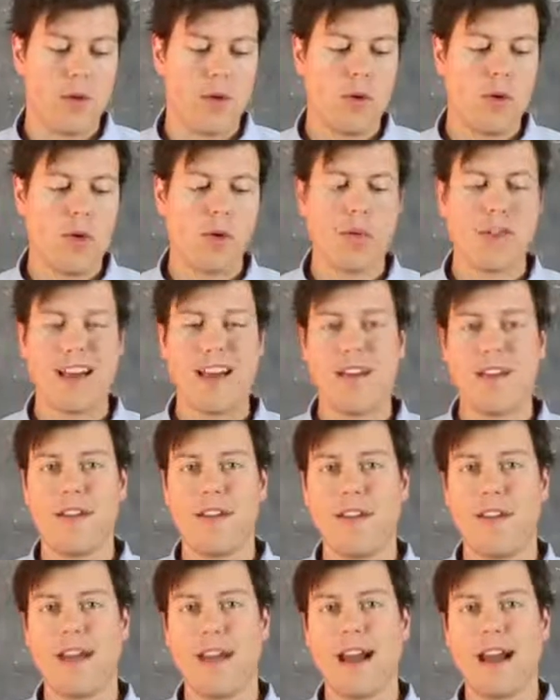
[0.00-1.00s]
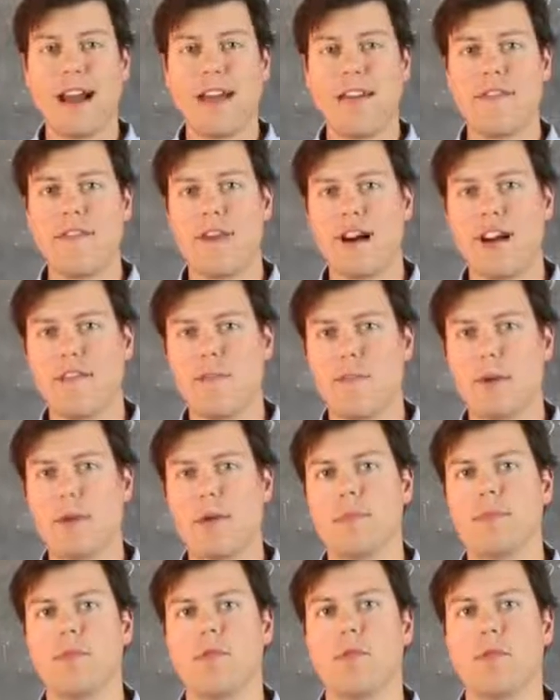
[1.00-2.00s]
oil down 95
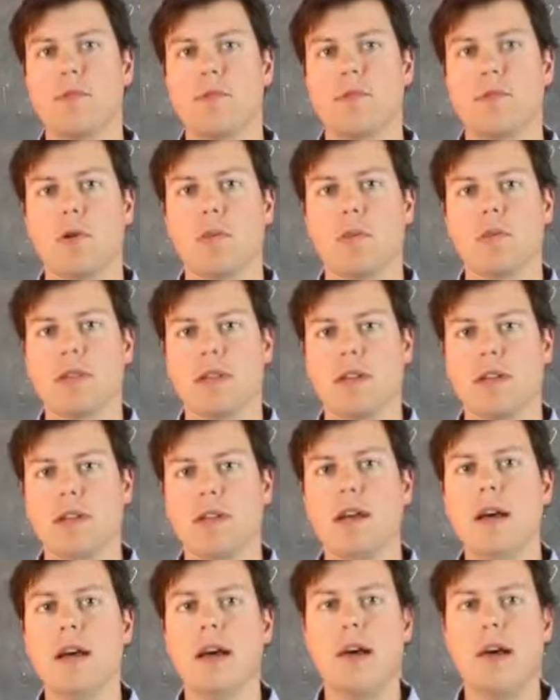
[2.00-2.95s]
bips, almost 1%.